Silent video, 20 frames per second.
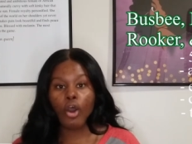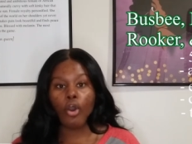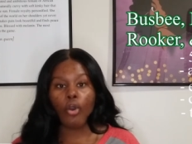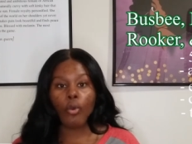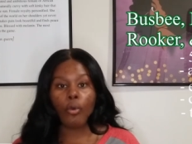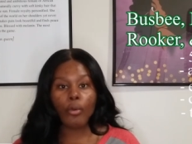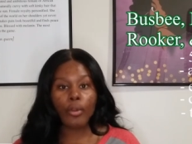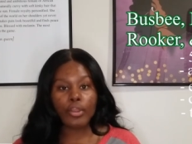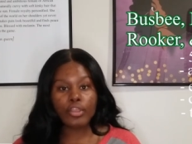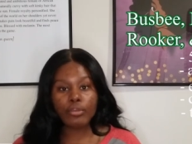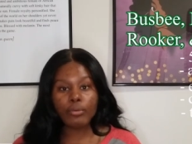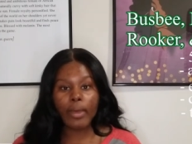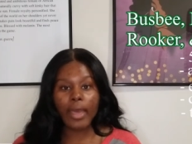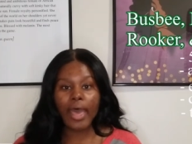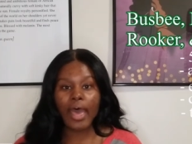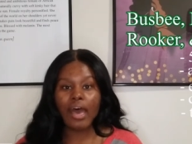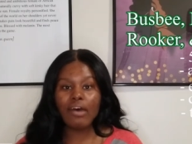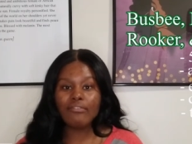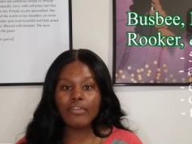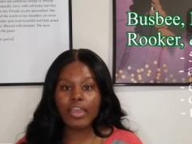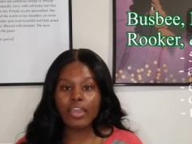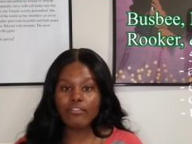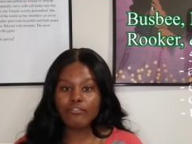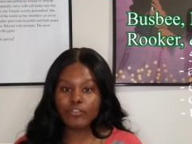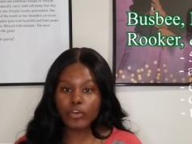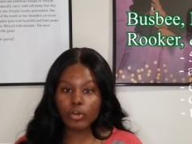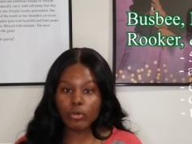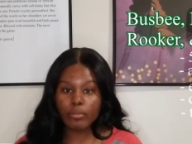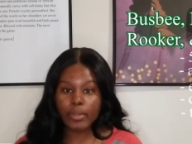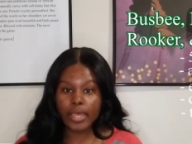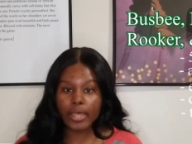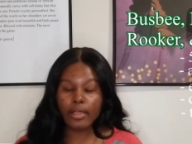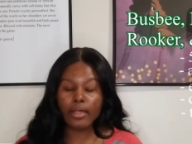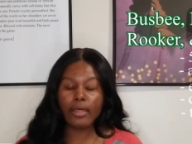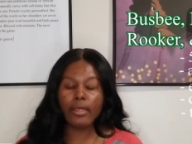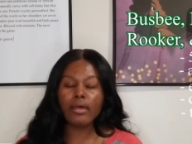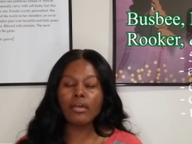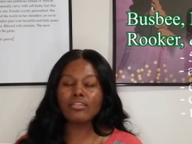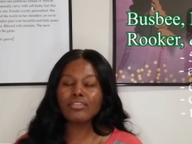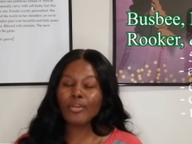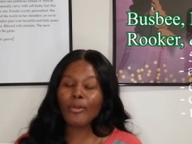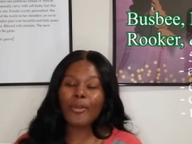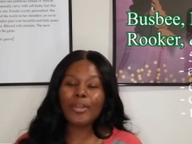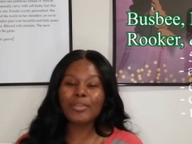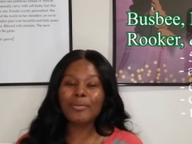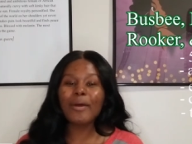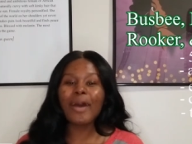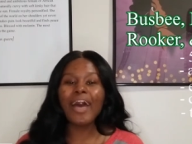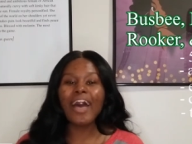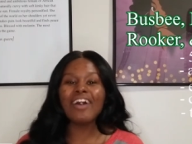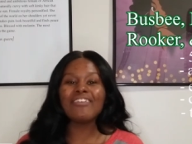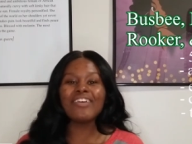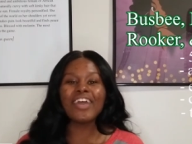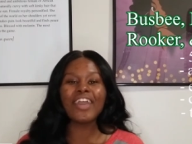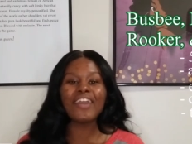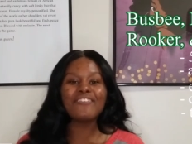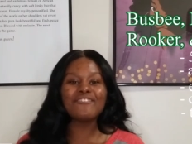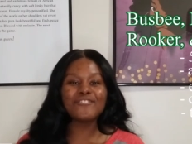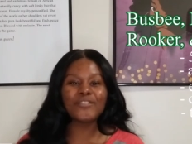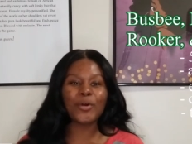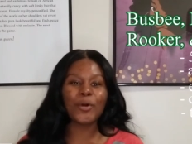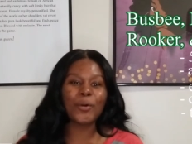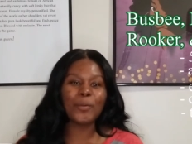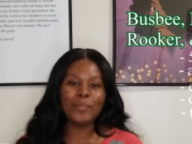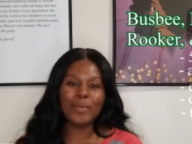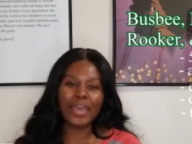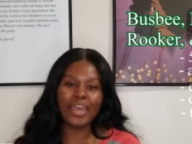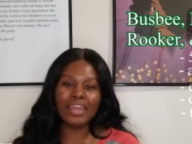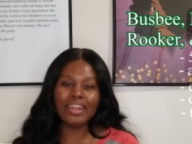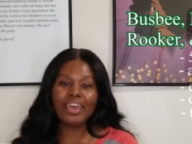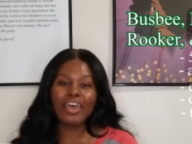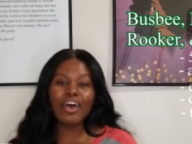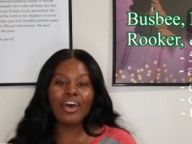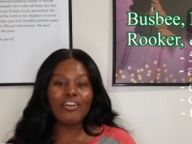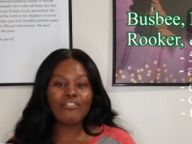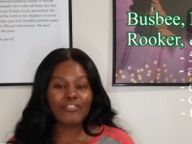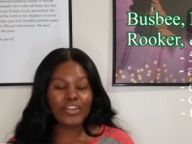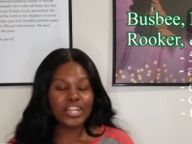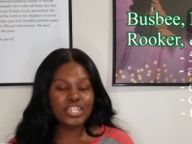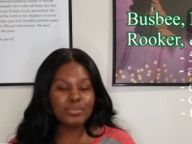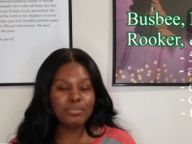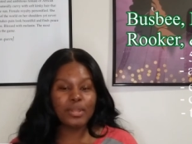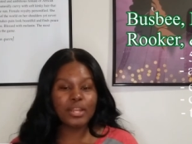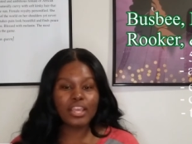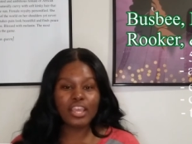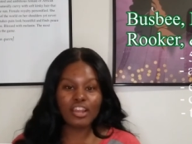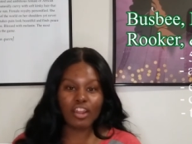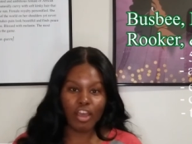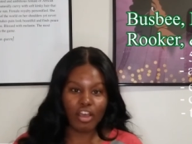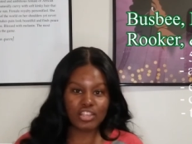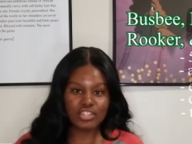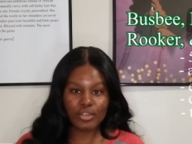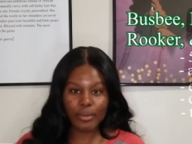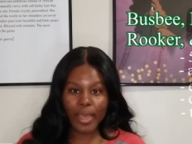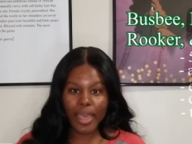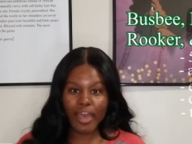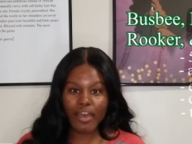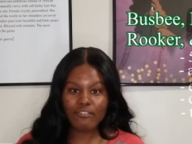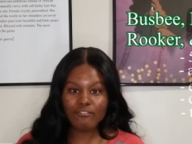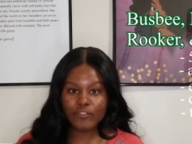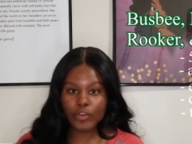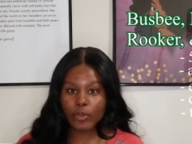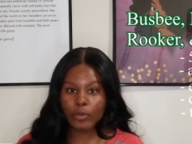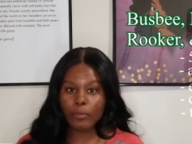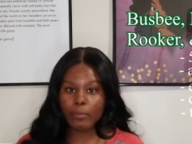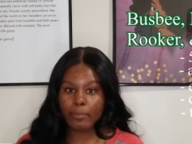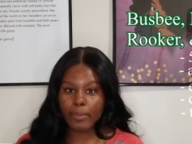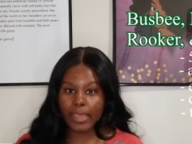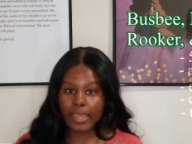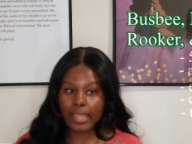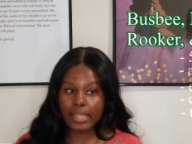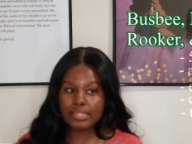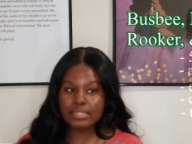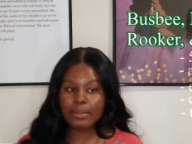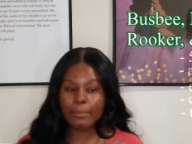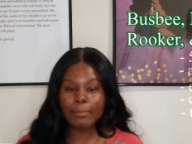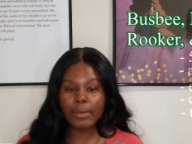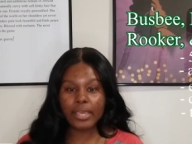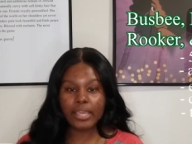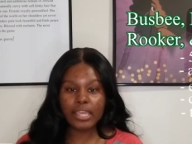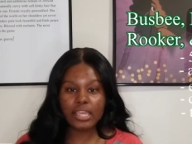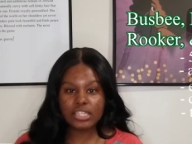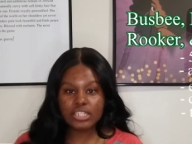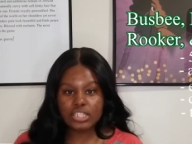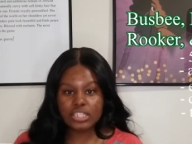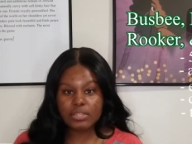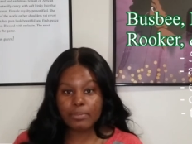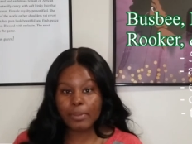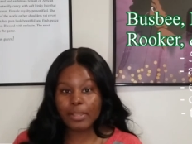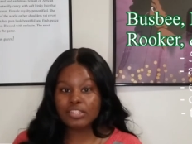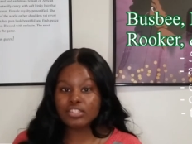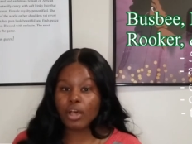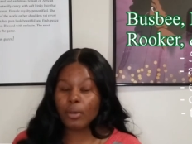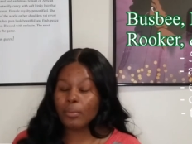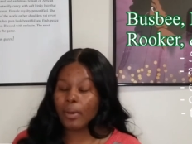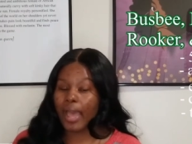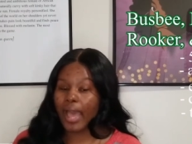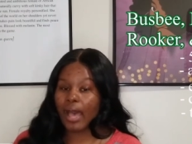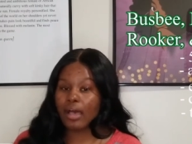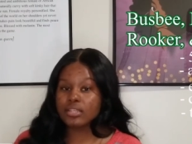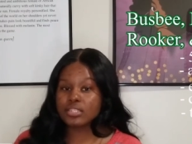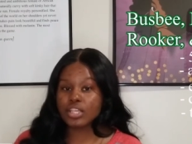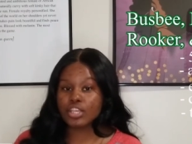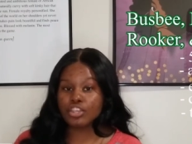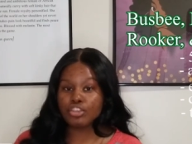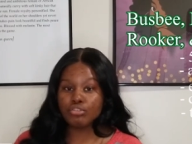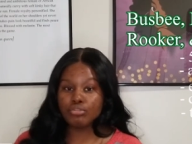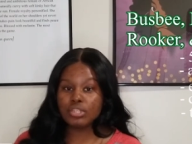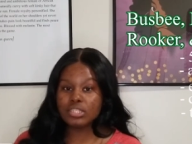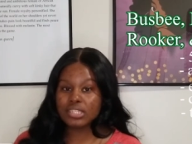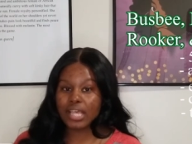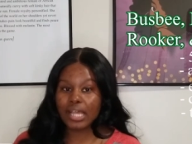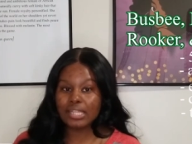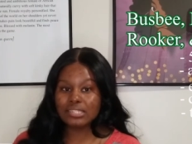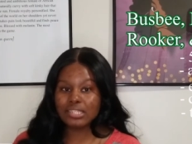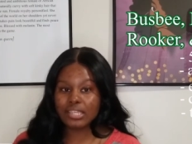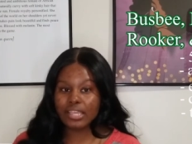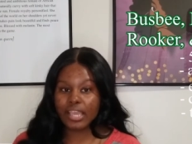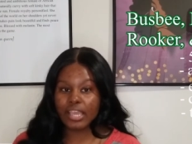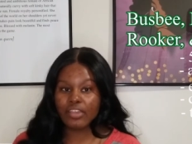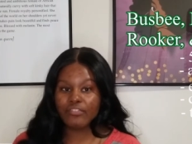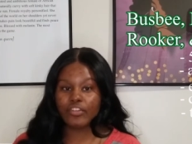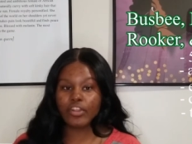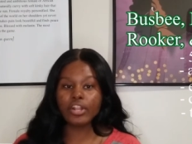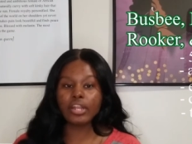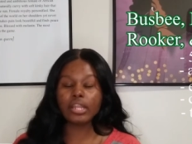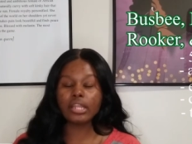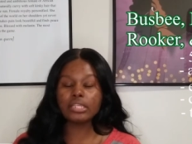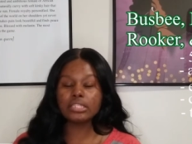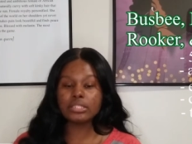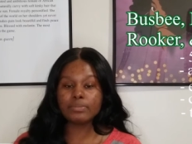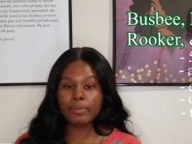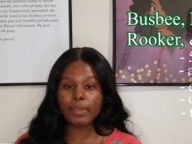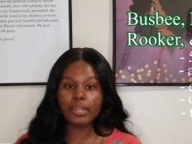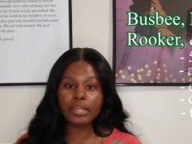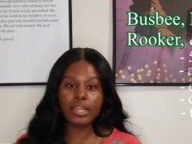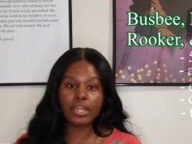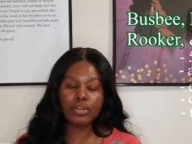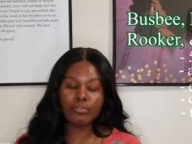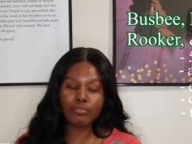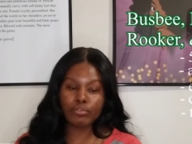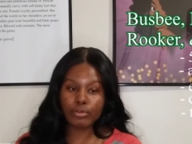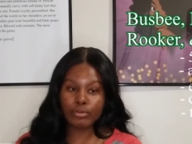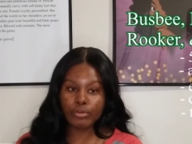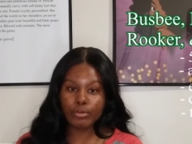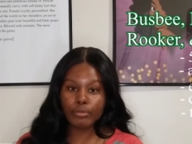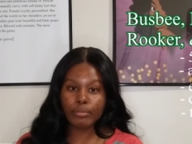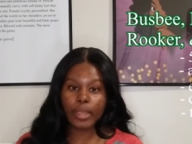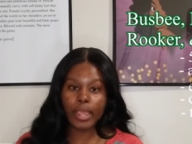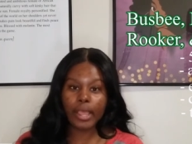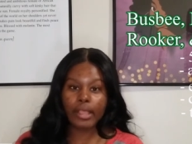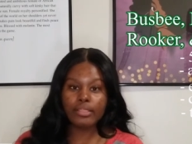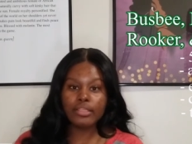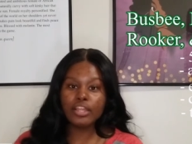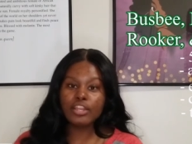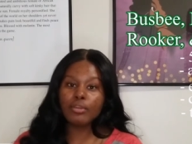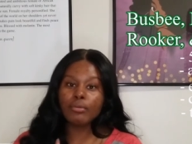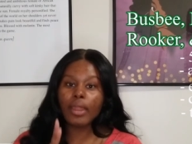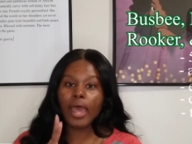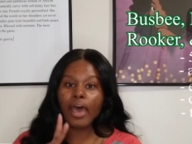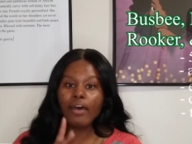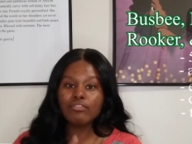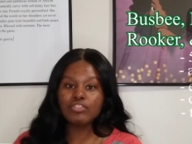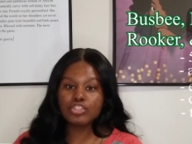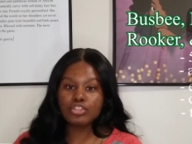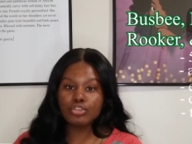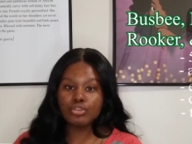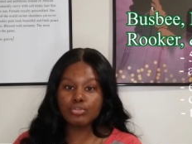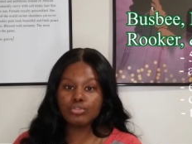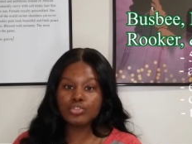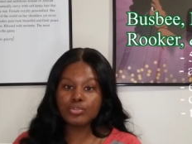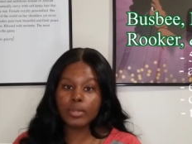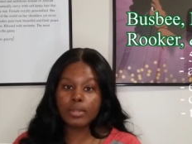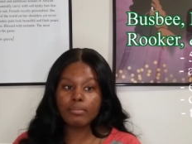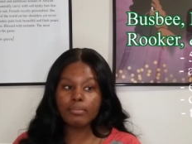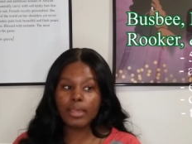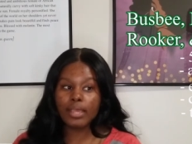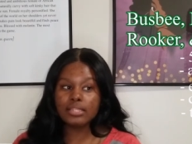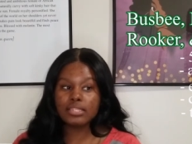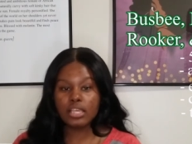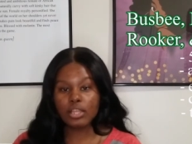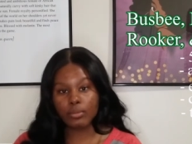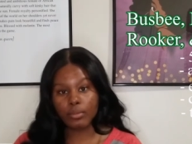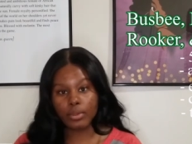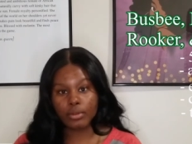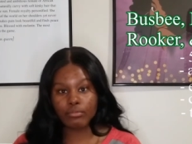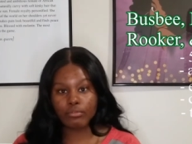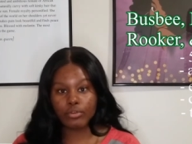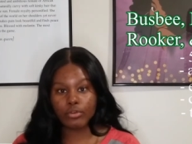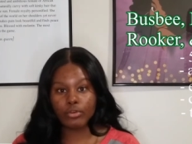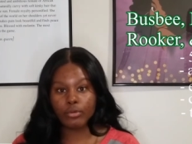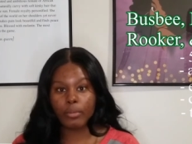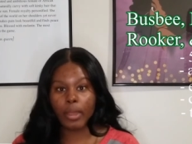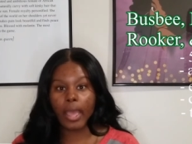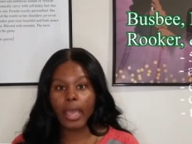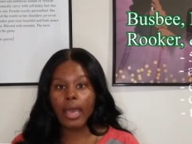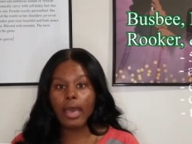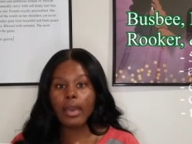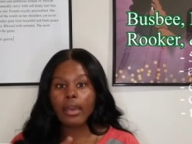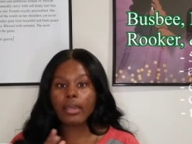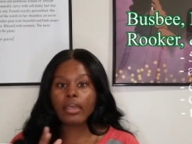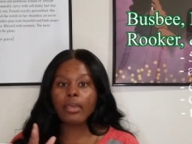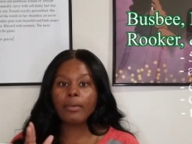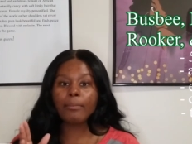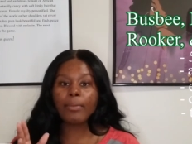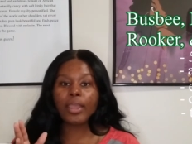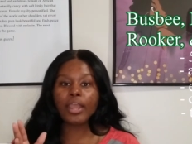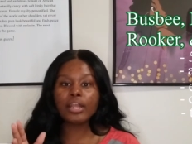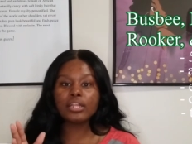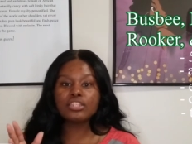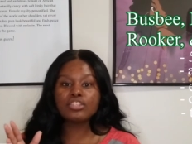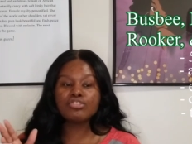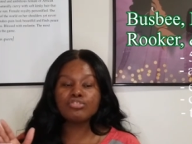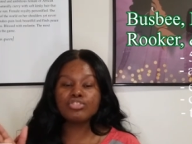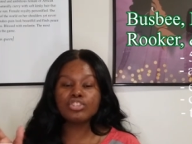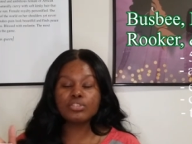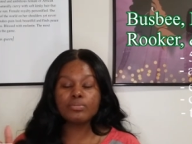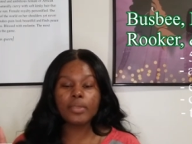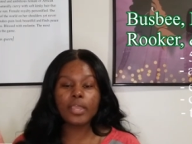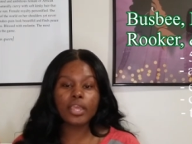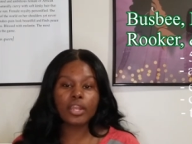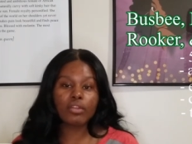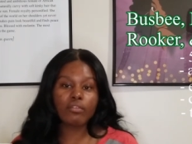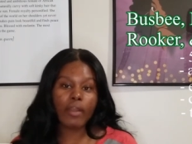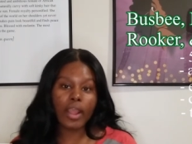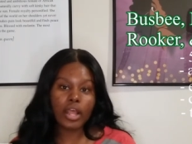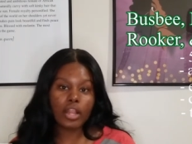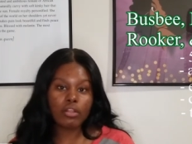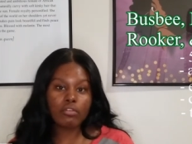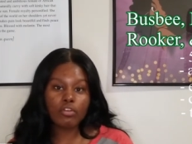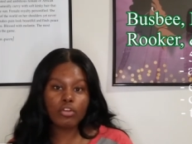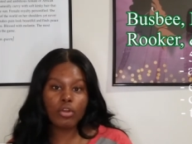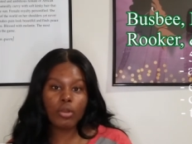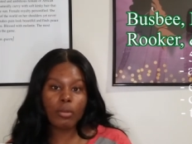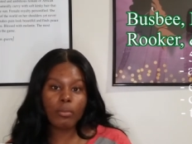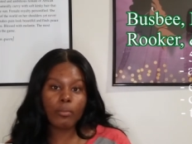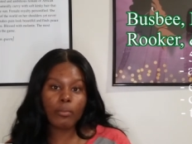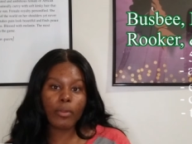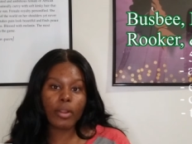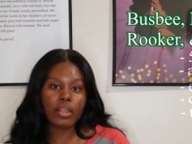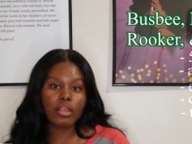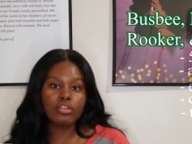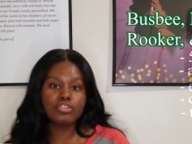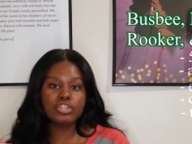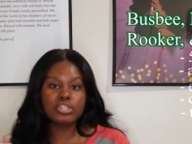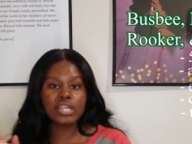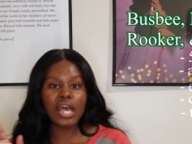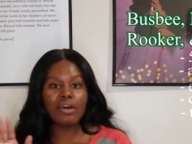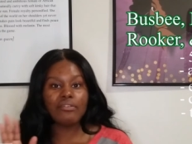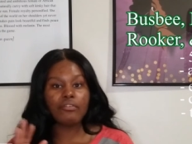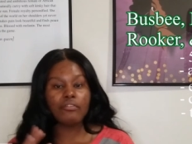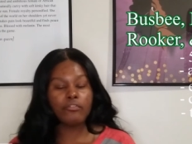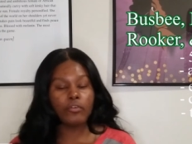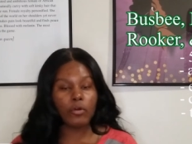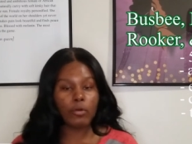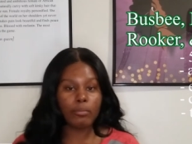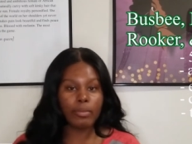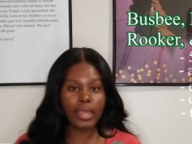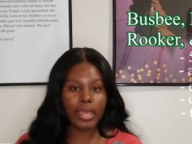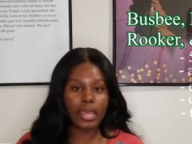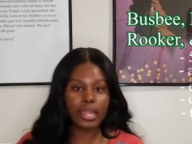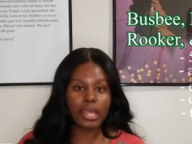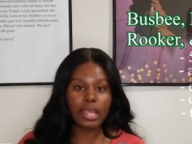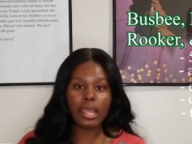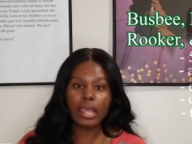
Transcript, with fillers: or you would have a full bed, or you would have a full bed. Freshmen can also have full beds, but it just depends on what housing you decide to get. If you're in an expanded room, then you would have two twin beds in one room compared to just being in a regular room where you'll just have a full bed